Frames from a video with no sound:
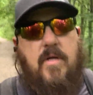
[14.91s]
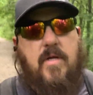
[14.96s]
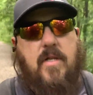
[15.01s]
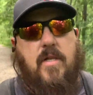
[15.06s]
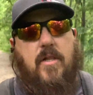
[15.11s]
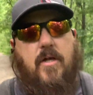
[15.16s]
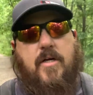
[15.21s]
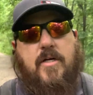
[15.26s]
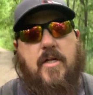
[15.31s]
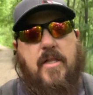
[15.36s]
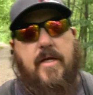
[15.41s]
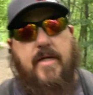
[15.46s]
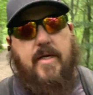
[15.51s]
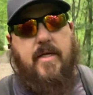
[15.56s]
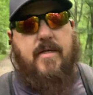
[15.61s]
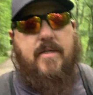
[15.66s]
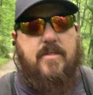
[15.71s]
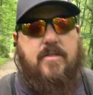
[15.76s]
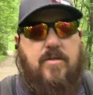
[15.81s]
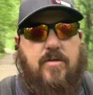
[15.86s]
Luckily,
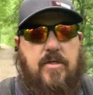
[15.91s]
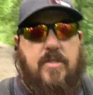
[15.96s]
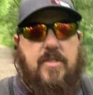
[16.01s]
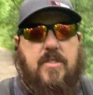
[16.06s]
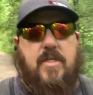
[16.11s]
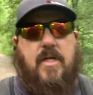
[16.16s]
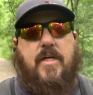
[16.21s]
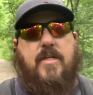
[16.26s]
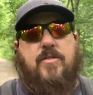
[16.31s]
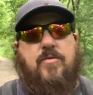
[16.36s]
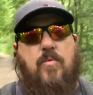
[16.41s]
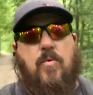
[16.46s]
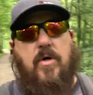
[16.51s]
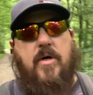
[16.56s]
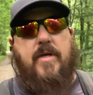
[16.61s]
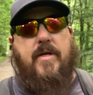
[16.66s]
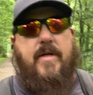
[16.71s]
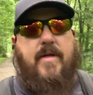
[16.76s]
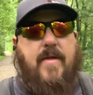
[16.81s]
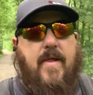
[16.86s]
it's only stage
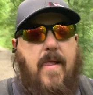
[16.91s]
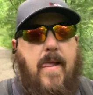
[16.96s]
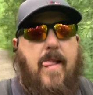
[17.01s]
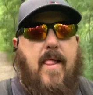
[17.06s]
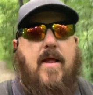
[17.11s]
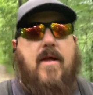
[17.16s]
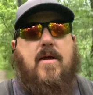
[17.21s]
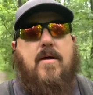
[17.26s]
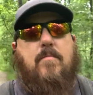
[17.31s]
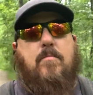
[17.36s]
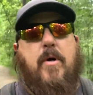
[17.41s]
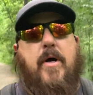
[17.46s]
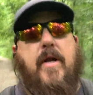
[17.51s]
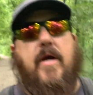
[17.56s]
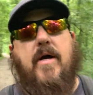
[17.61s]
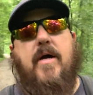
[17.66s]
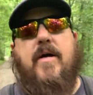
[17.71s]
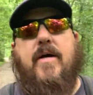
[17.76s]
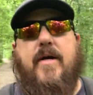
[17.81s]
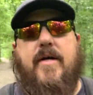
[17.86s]
1, but
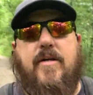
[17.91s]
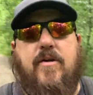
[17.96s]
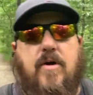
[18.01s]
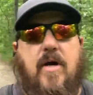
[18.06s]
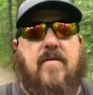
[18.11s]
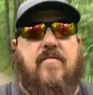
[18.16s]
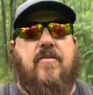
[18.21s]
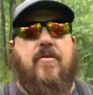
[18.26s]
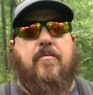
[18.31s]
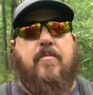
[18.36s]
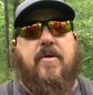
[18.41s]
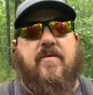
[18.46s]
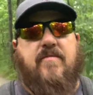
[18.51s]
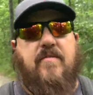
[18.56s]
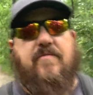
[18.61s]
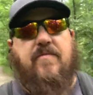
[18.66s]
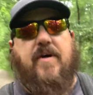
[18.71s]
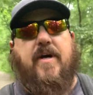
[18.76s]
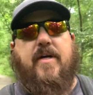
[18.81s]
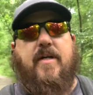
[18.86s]
I do have a little bit of a
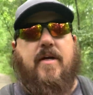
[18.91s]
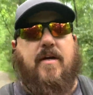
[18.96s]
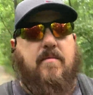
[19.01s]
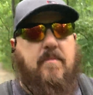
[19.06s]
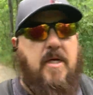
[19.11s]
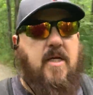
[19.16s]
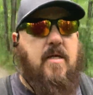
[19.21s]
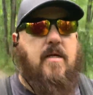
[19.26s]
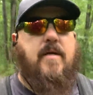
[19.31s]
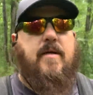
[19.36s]
fight ahead of me.